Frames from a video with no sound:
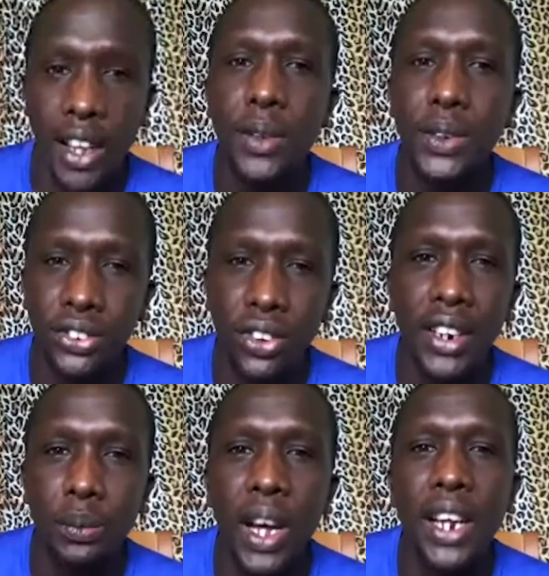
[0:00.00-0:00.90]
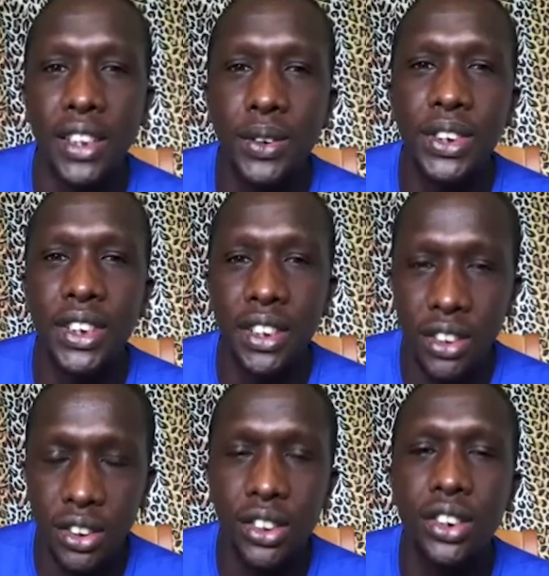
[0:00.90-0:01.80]
he was running well. He was a
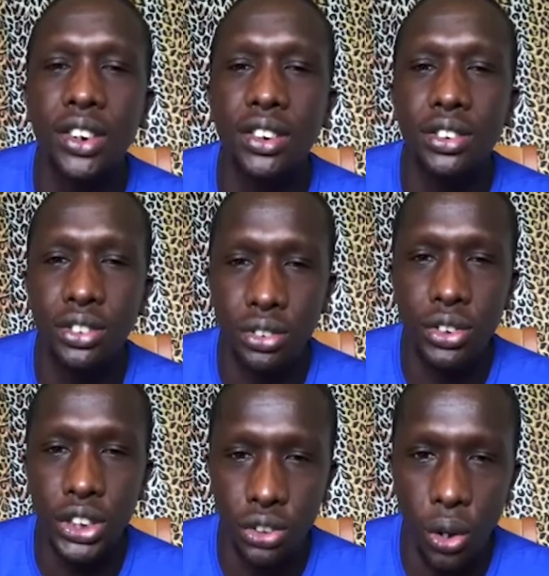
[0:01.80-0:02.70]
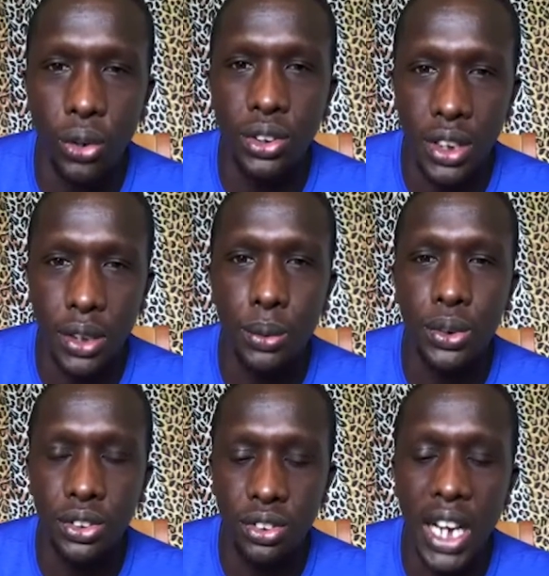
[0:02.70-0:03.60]
good resource. He
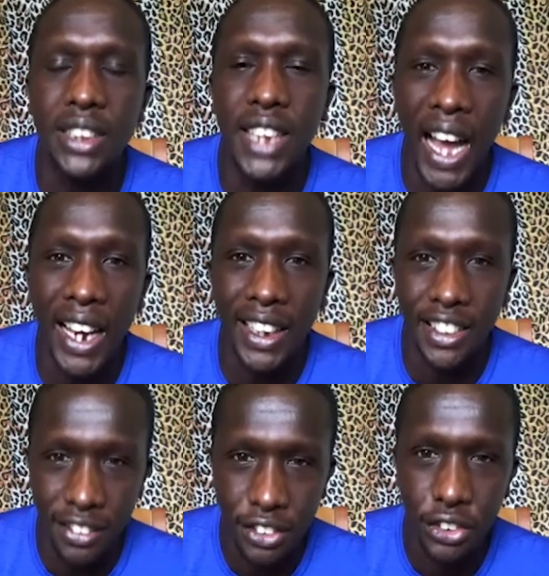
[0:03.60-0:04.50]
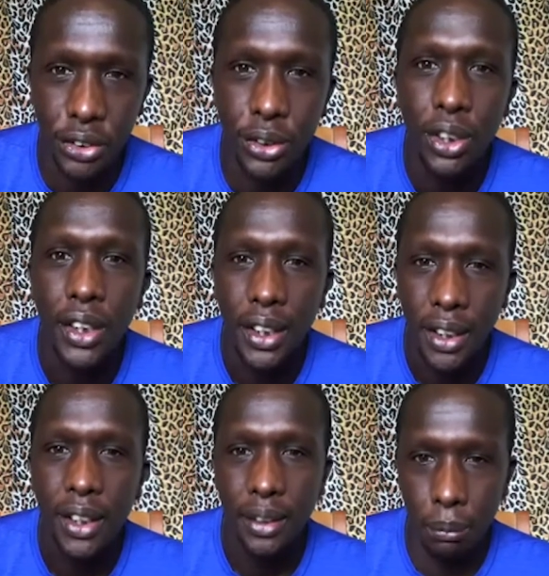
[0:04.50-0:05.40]
was a talent to
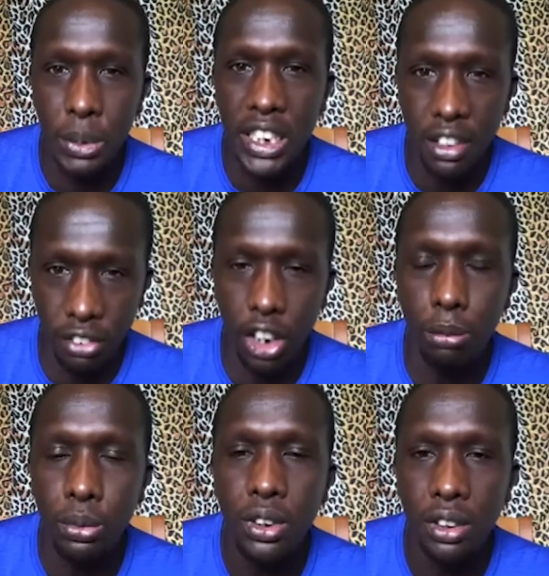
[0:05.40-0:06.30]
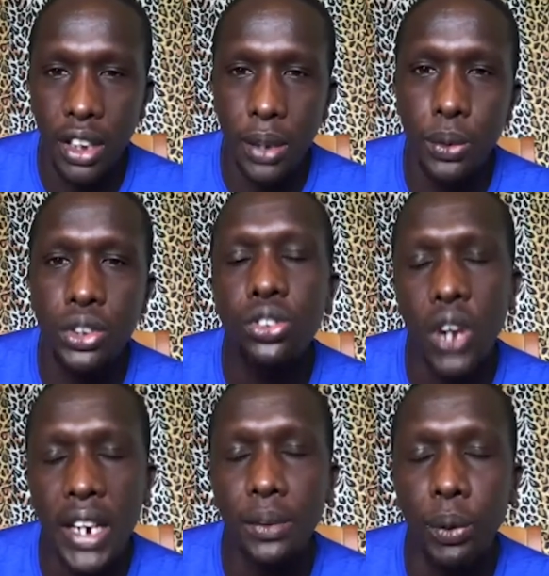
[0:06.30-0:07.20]
be developed. He was
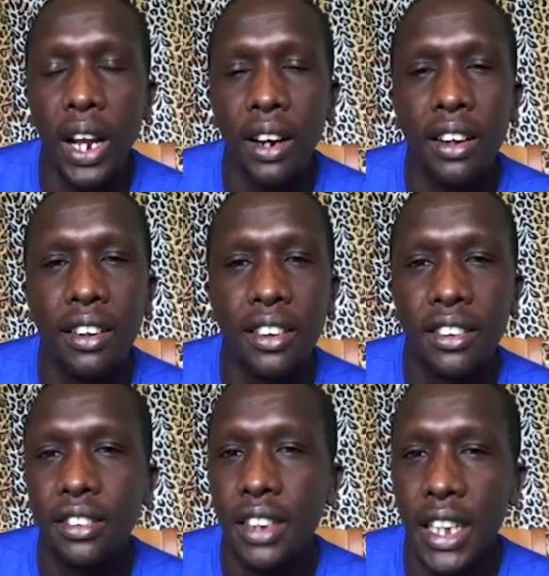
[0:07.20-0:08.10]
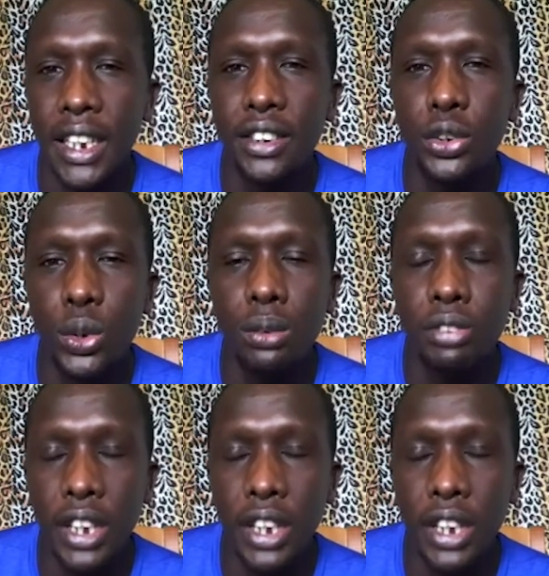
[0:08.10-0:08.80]
running well. And so